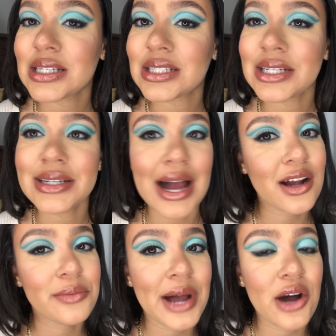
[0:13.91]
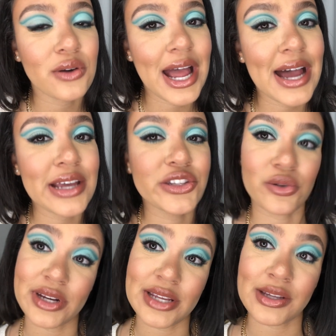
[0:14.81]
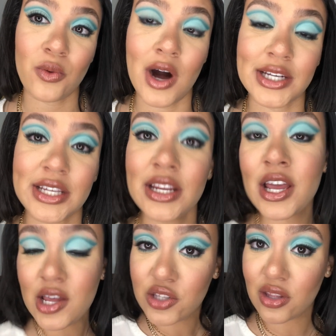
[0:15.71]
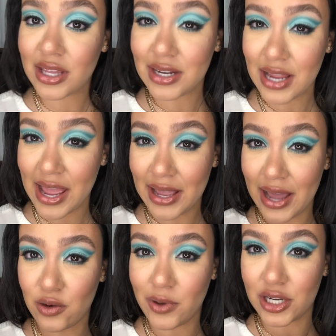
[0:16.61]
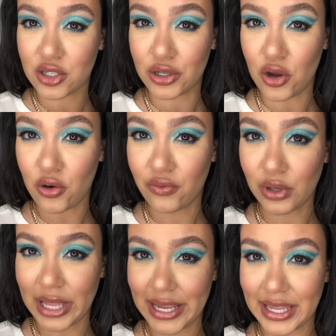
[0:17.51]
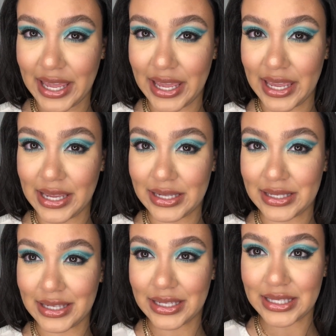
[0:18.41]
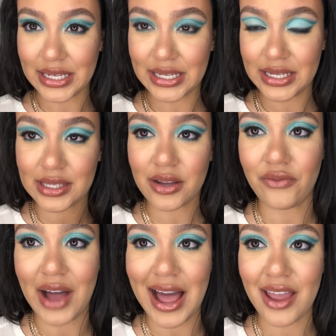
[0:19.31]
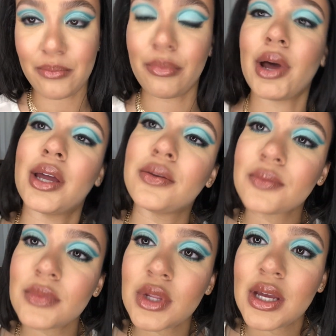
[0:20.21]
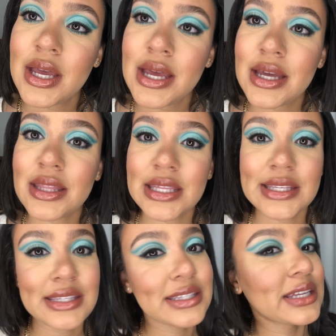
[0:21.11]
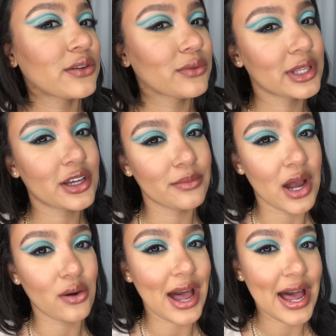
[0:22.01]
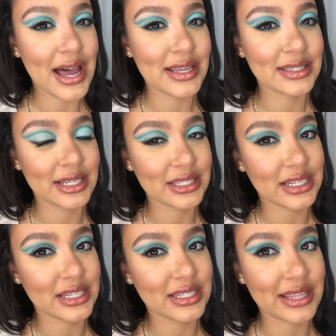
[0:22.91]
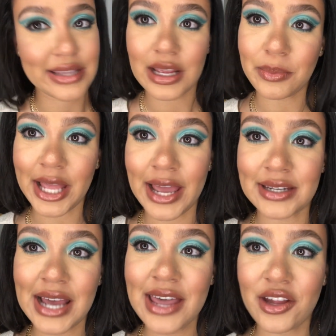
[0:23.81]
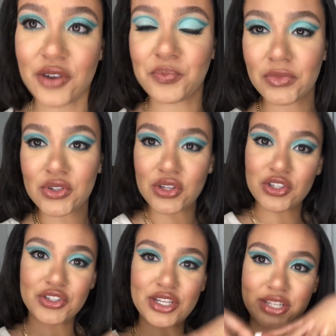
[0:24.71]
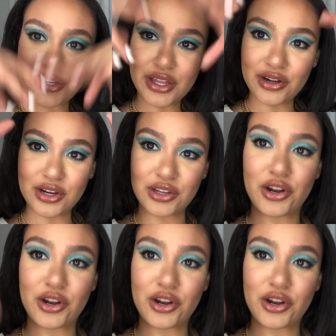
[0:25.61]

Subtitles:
did not come out as green as I wanted. So then I kind of wanted to go for like a 60s vibe, but this didn't really come out as 60s as I planned either. So this is just another,